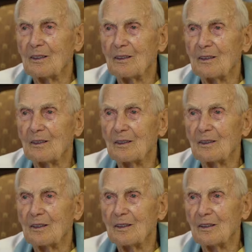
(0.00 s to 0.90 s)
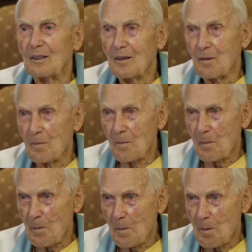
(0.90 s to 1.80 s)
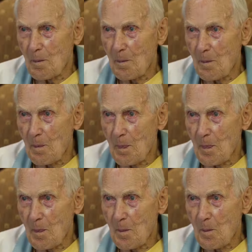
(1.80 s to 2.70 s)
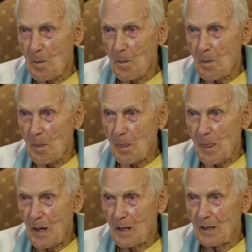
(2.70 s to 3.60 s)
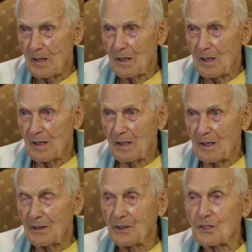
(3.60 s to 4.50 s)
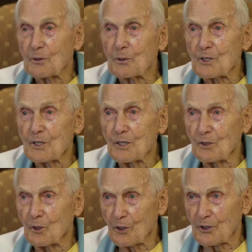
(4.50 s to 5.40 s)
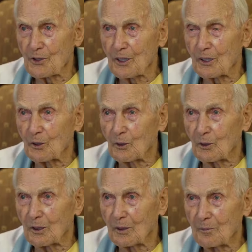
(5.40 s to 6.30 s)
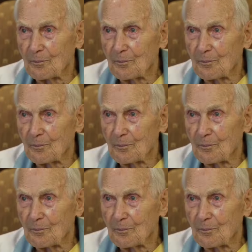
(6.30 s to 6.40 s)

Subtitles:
And this was back in South Dakota or North Dakota? This was in North Dakota.